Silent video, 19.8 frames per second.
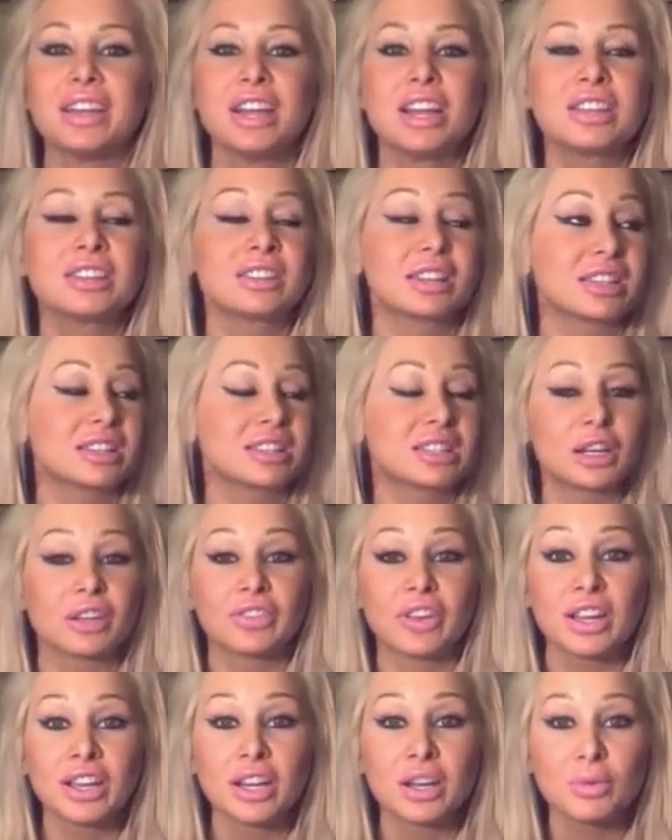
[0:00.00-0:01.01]
She's like, "Sarah, if
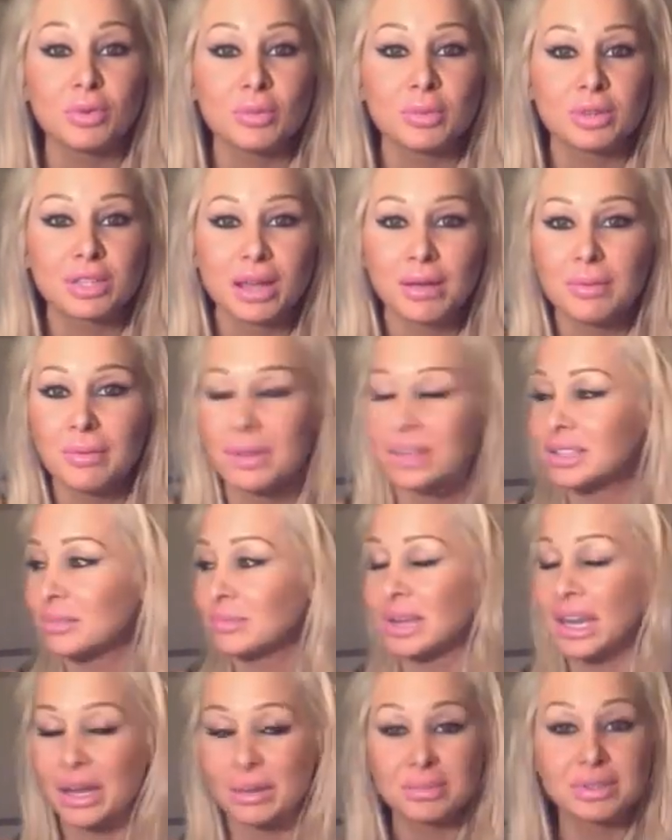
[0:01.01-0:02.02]
I hear one more time about some
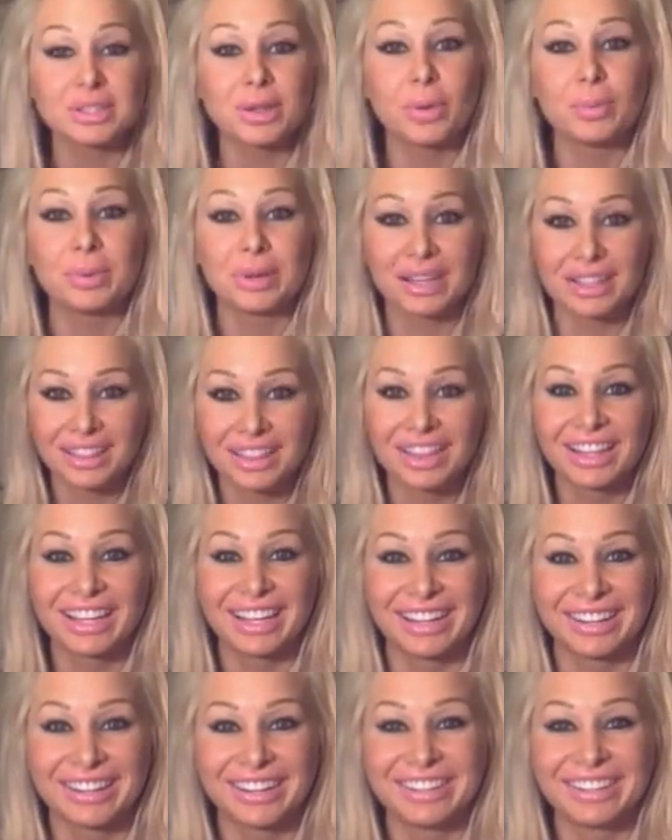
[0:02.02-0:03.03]
damn soap and
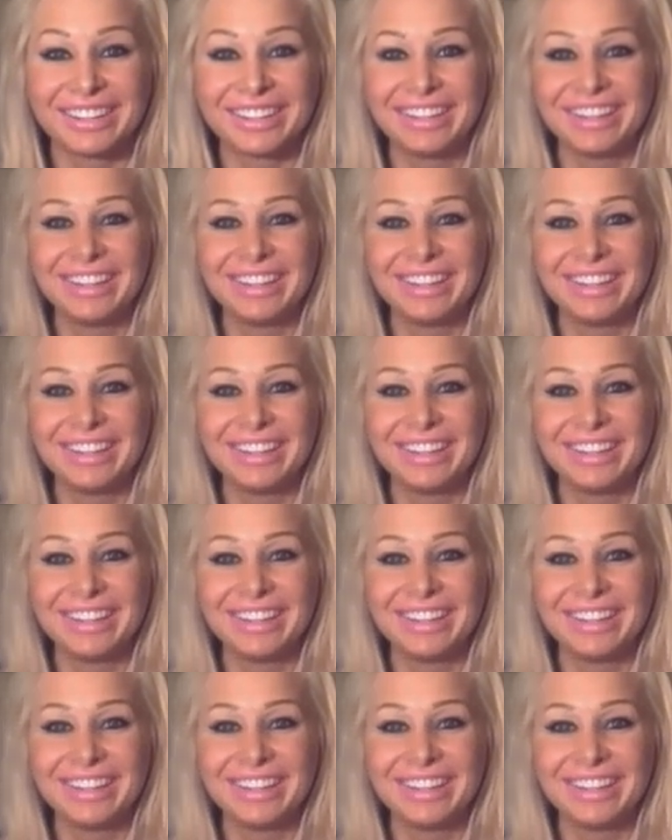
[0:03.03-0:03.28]
glitter,"